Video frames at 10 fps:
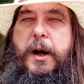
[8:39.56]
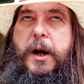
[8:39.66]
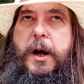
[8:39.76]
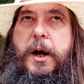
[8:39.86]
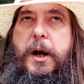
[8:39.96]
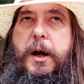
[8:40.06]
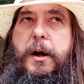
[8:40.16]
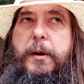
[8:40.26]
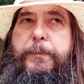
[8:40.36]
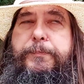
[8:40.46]

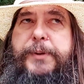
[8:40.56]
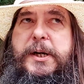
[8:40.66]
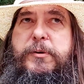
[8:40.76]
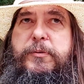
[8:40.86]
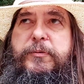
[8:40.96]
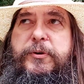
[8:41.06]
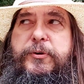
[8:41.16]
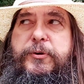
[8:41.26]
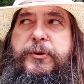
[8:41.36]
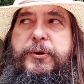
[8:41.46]
About
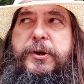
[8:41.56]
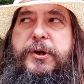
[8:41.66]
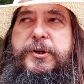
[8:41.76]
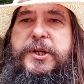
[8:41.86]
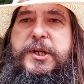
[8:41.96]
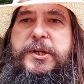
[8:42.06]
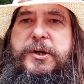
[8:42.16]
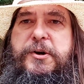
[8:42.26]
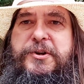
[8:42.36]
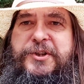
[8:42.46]
30
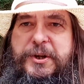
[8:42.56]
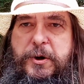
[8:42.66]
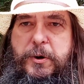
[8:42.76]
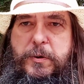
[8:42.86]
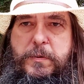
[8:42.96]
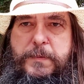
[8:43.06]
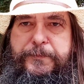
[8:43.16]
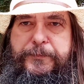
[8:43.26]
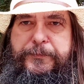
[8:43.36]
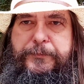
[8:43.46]
years ago,
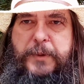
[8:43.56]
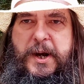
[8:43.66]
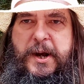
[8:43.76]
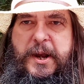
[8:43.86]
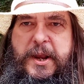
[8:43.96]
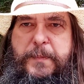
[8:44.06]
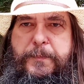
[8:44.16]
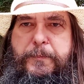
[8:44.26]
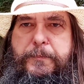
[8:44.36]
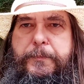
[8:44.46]
I
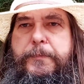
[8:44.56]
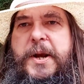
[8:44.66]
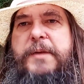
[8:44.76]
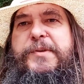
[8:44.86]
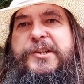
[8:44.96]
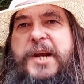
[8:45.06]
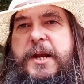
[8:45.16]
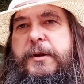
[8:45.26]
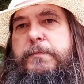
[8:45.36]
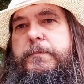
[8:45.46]
made a
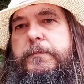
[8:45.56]
mistake.